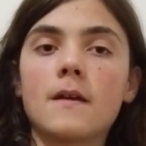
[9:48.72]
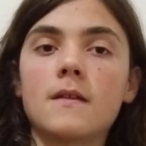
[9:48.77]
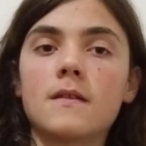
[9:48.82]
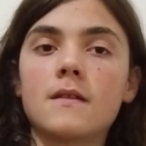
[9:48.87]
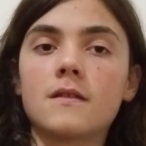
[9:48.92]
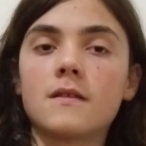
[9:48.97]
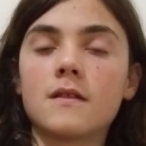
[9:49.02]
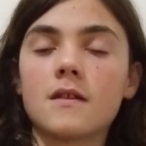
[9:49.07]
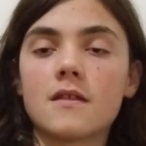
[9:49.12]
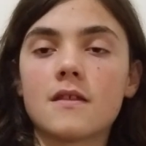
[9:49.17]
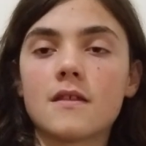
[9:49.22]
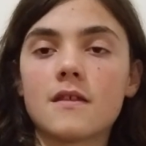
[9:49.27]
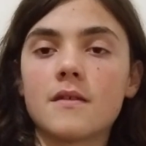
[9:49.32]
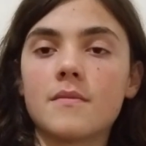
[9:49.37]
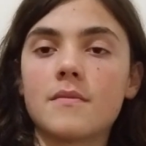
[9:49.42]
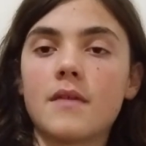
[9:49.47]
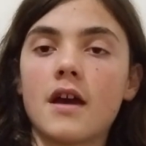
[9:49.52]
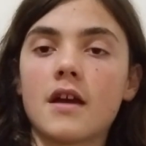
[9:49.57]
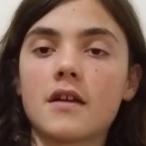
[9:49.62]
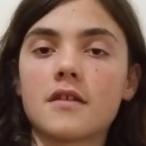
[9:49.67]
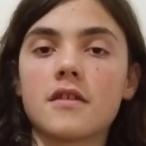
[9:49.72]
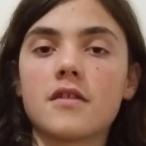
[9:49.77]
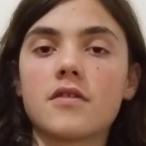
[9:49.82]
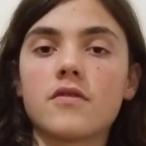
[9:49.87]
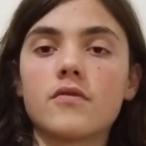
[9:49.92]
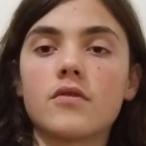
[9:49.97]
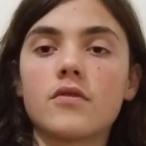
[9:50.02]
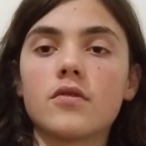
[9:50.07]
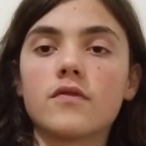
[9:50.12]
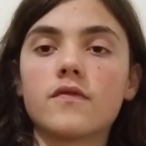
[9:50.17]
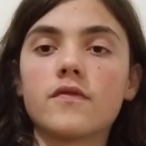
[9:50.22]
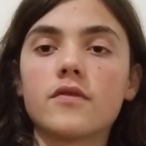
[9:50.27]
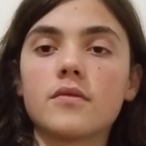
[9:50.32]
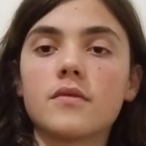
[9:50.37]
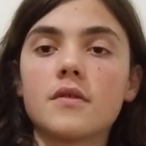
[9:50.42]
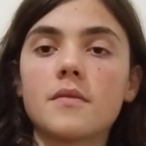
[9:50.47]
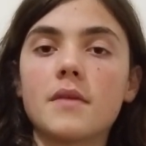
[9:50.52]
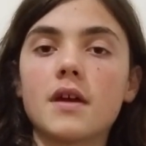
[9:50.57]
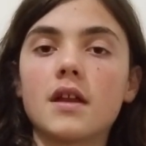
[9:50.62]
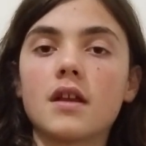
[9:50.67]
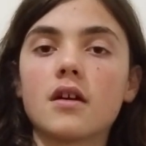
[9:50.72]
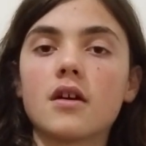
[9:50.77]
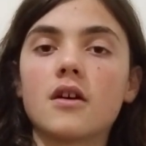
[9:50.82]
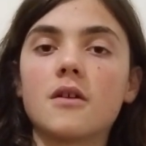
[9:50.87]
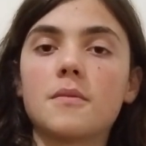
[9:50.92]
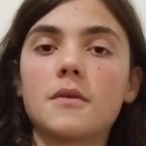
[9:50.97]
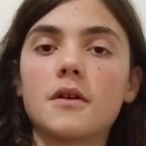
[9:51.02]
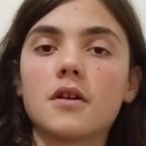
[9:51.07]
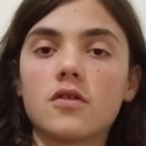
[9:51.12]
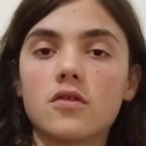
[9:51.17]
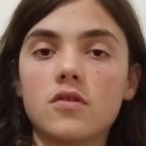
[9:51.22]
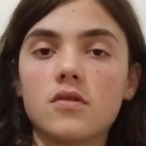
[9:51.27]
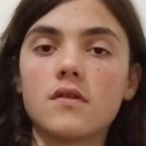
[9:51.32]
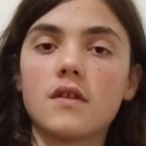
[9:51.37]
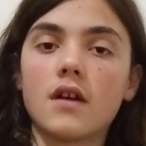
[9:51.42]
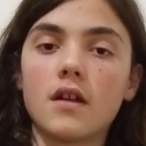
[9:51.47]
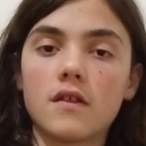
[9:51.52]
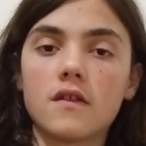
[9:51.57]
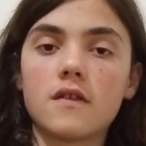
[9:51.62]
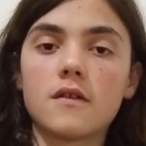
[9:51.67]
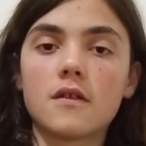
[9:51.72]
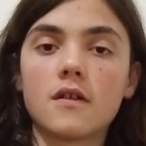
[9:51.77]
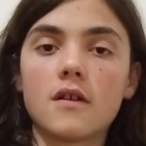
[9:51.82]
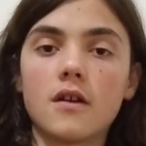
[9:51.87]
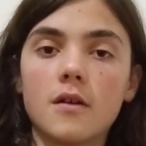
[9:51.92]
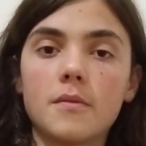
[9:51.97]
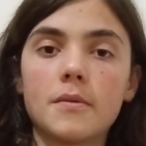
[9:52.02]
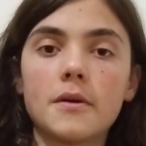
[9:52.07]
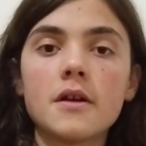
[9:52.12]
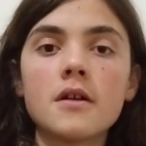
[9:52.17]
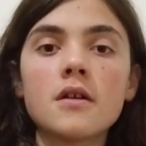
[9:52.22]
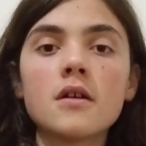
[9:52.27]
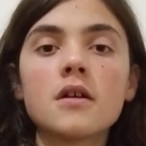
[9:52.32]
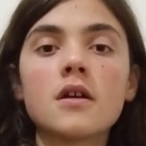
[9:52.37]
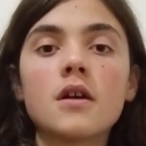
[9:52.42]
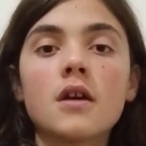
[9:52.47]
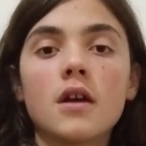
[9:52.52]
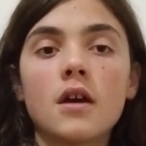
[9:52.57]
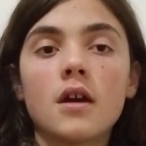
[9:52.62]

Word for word: And then there's some access road from the main car park to that car park.